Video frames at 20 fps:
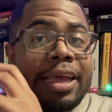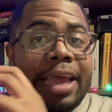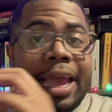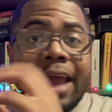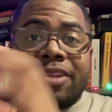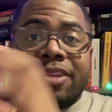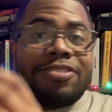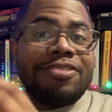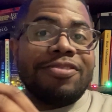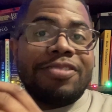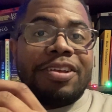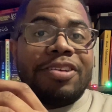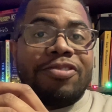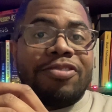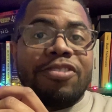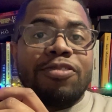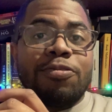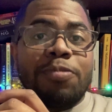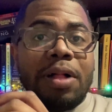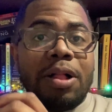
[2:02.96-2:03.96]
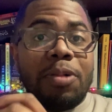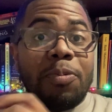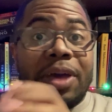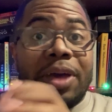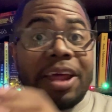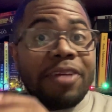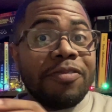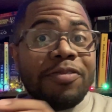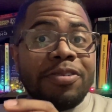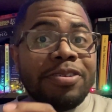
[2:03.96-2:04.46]
end stage as well,
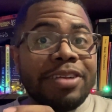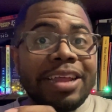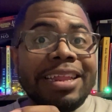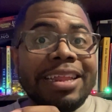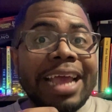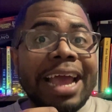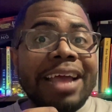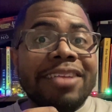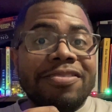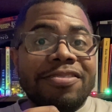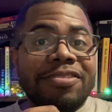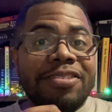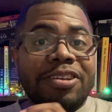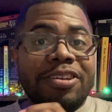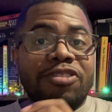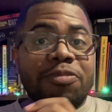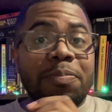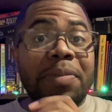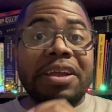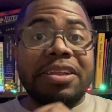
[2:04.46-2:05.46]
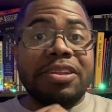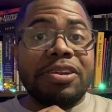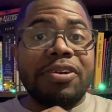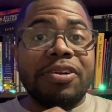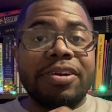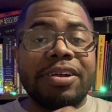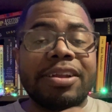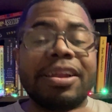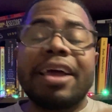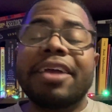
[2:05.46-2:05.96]
whatever that end stage might
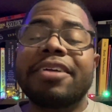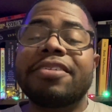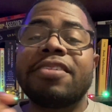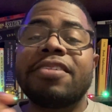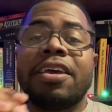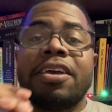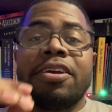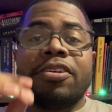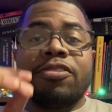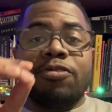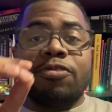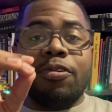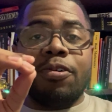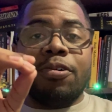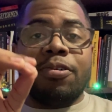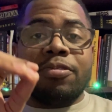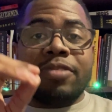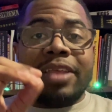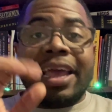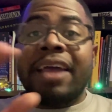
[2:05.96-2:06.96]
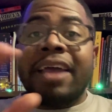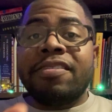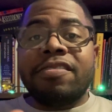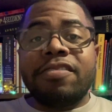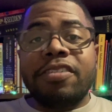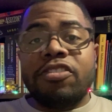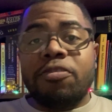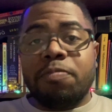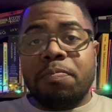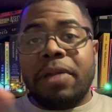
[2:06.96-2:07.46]
look like. So the end
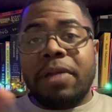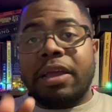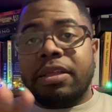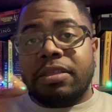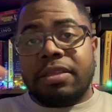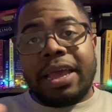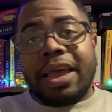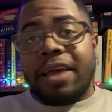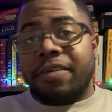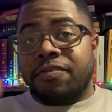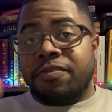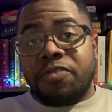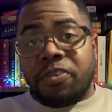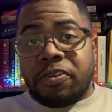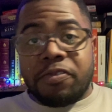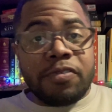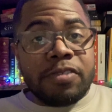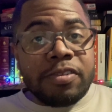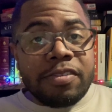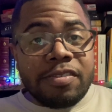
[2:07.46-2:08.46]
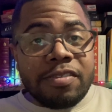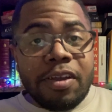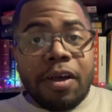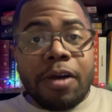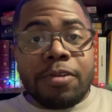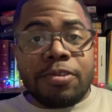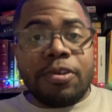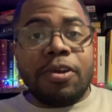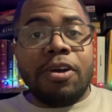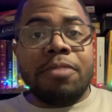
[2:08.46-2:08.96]
stage might have different
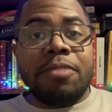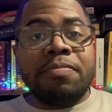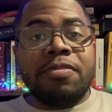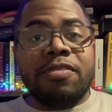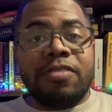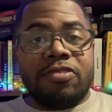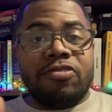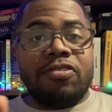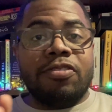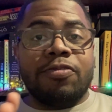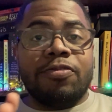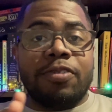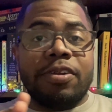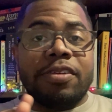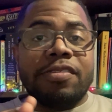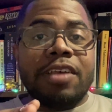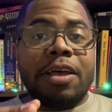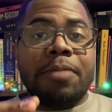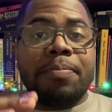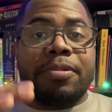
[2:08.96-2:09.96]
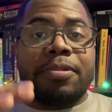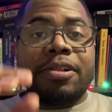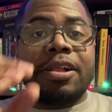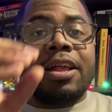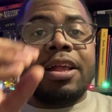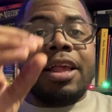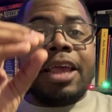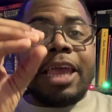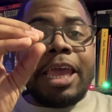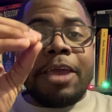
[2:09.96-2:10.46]
outcomes, such as, for example,
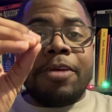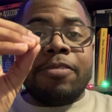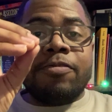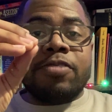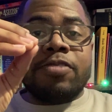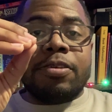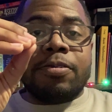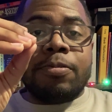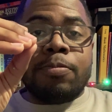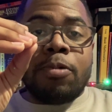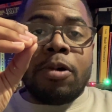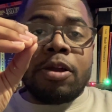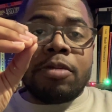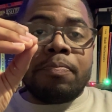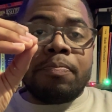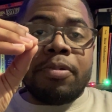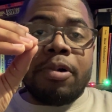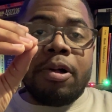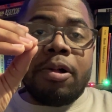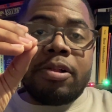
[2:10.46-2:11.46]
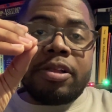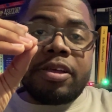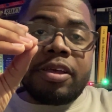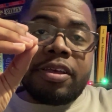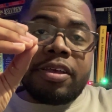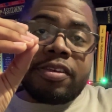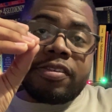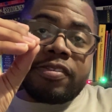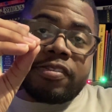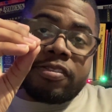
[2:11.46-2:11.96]
if the one ball
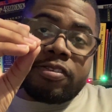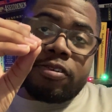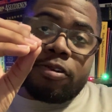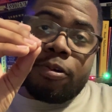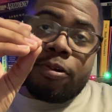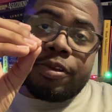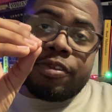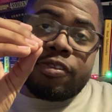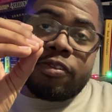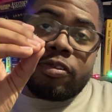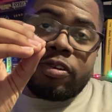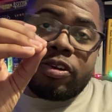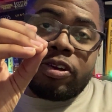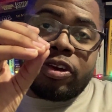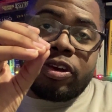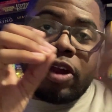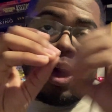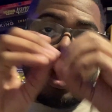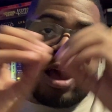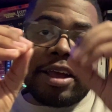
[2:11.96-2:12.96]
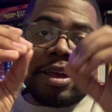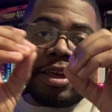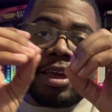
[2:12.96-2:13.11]
is going to knock